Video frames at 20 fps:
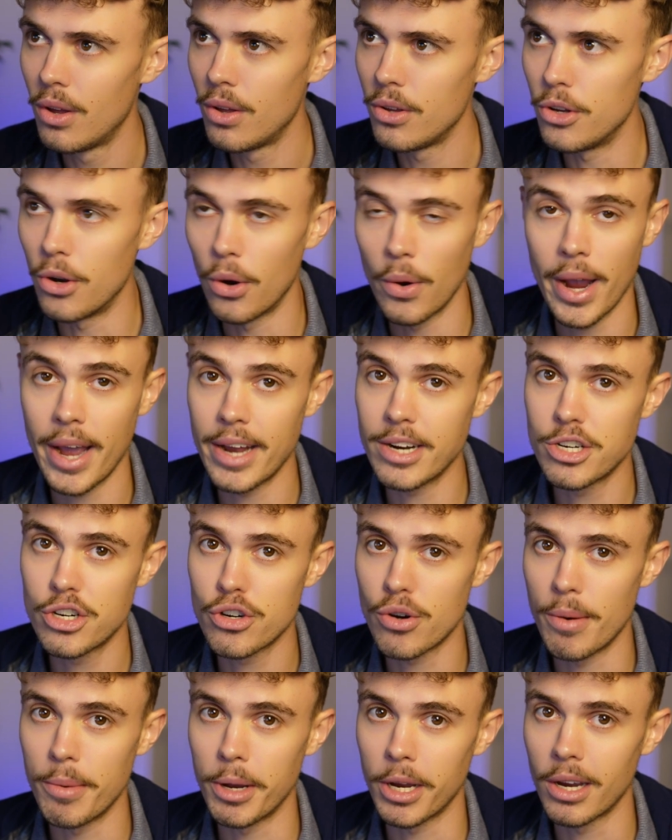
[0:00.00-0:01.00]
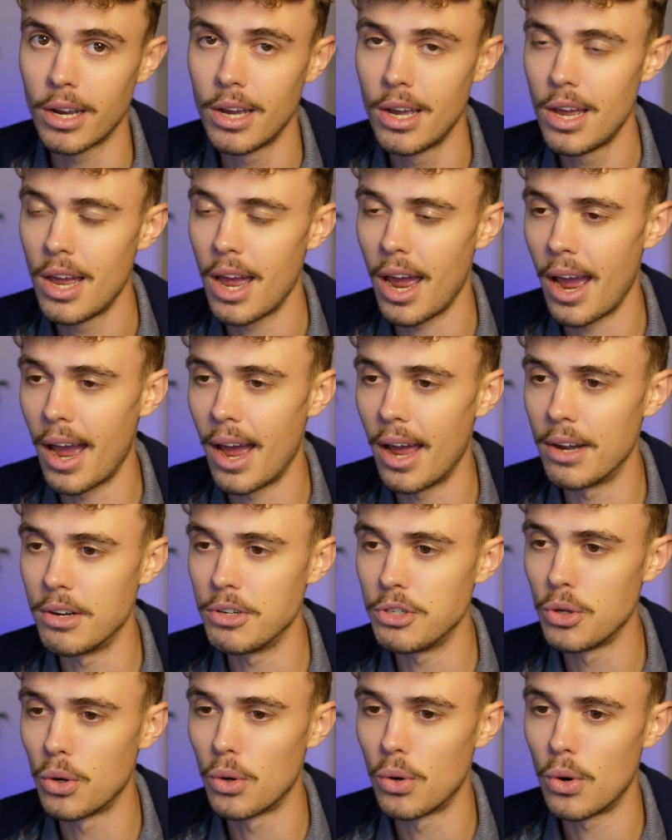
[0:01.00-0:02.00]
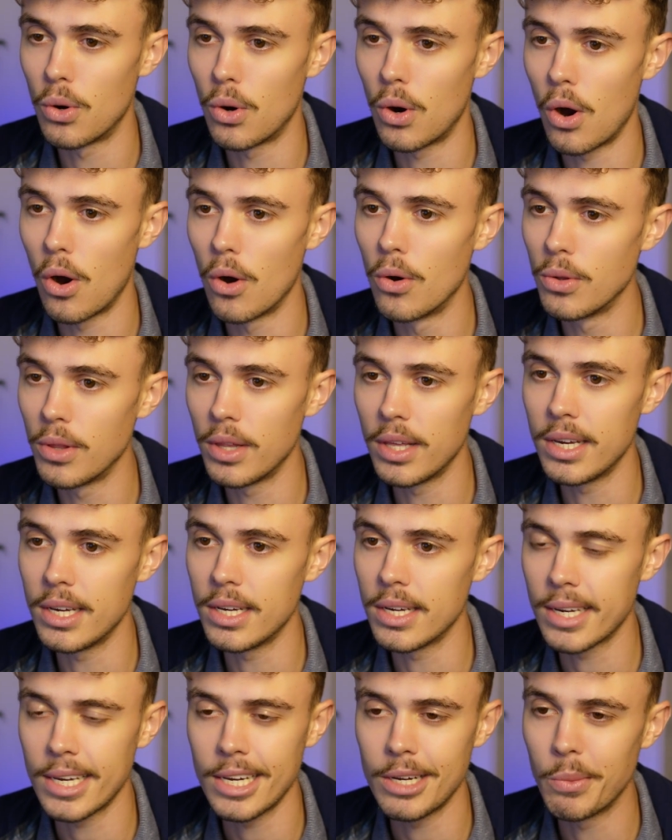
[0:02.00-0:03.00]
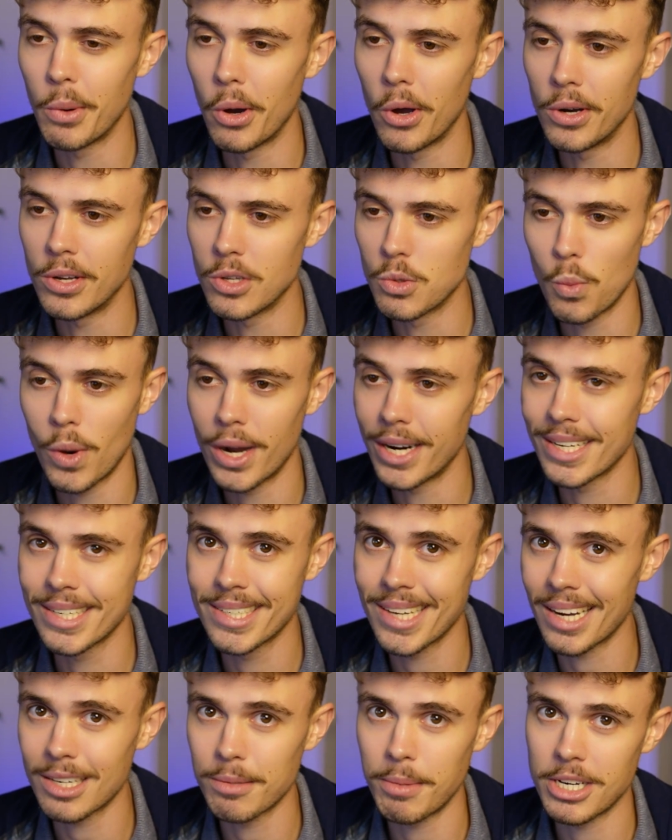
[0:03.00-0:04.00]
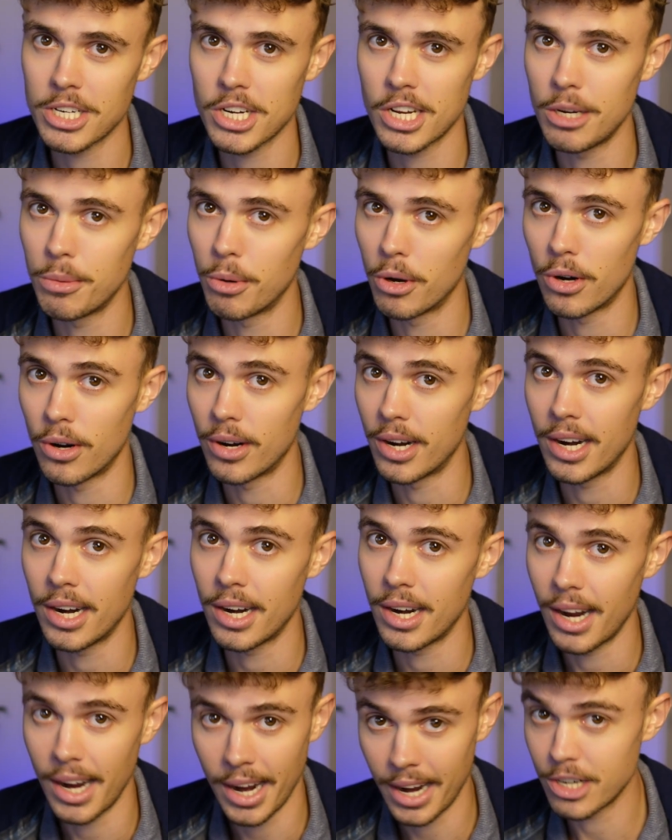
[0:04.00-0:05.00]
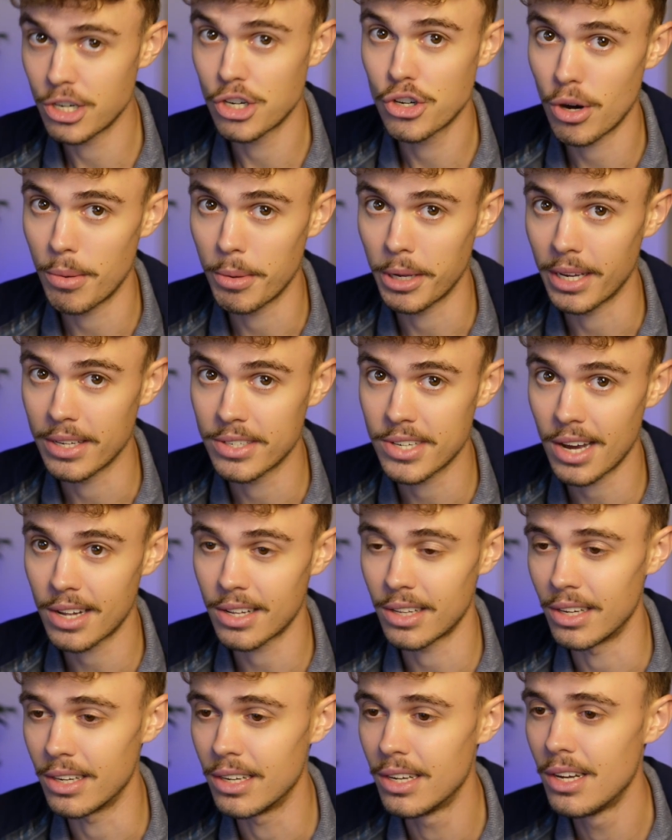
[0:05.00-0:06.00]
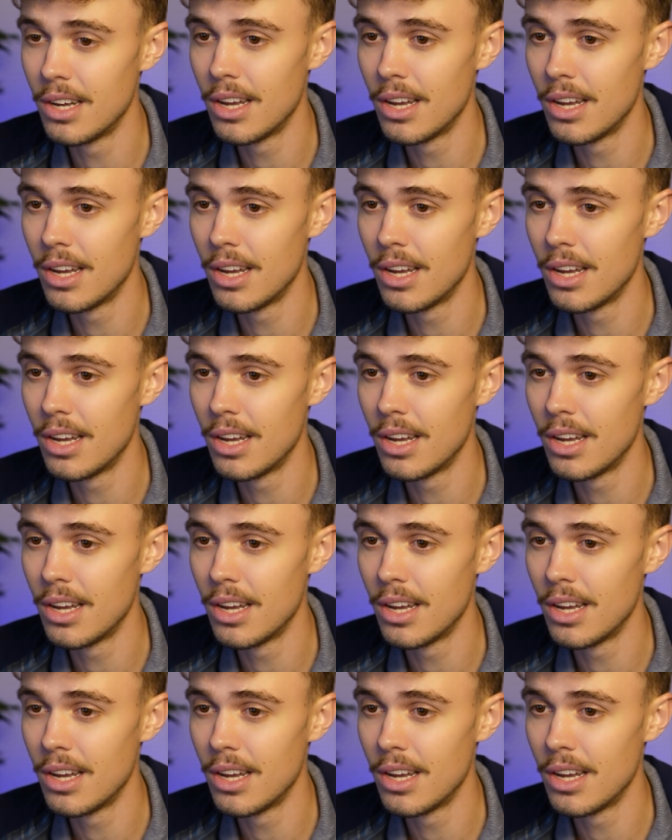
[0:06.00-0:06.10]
hedge trimming and your only keyword is one exact match keyword on hedge trimming exactly,